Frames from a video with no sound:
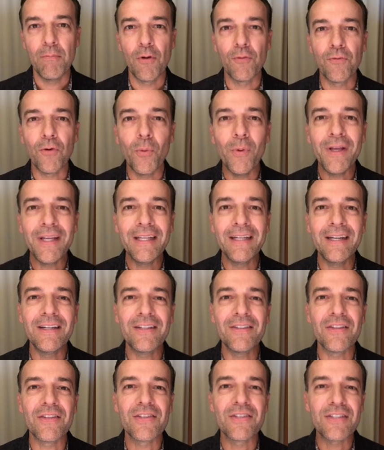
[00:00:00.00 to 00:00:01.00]
Before we get
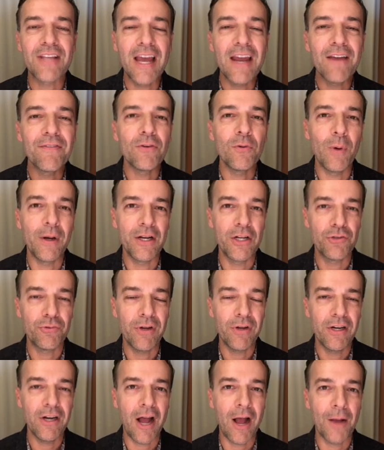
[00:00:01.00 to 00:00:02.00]
into the safer way to
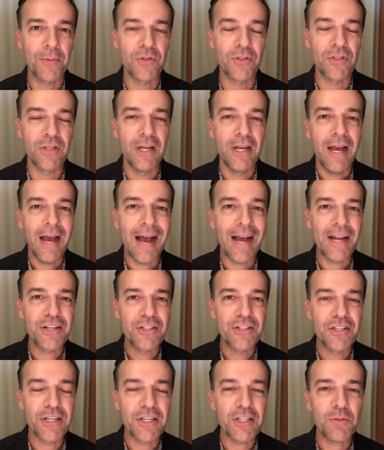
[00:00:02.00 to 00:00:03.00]
trade options, I
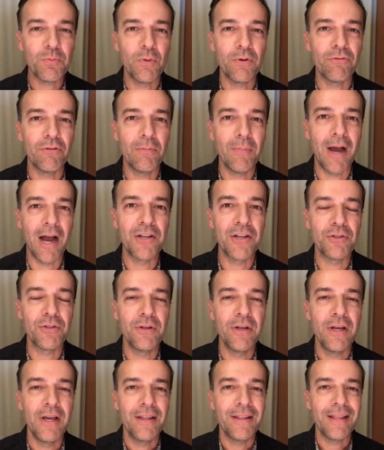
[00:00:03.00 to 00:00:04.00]
just want to remind
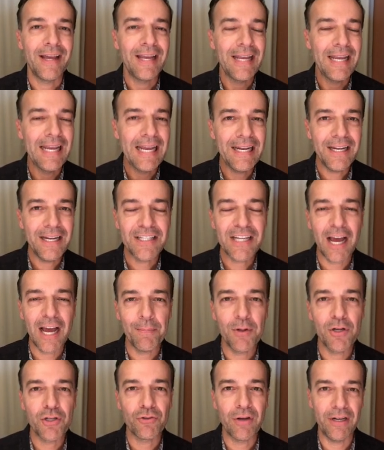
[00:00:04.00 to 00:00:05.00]
you that any type
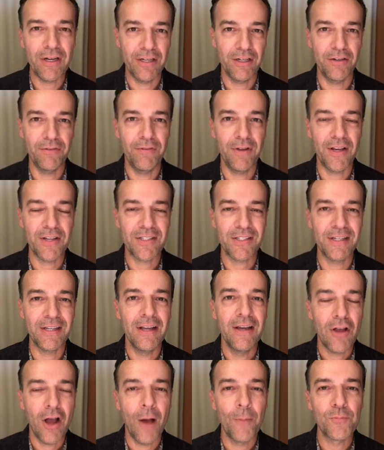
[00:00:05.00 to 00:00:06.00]
of trading and investing
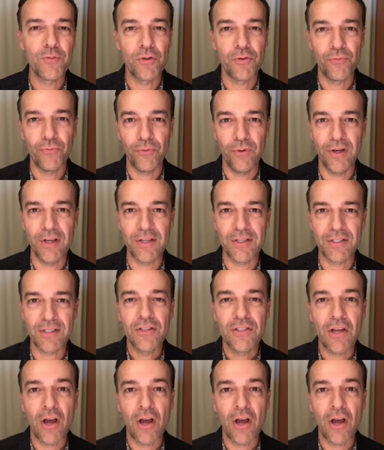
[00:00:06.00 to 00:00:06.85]
comes with risks.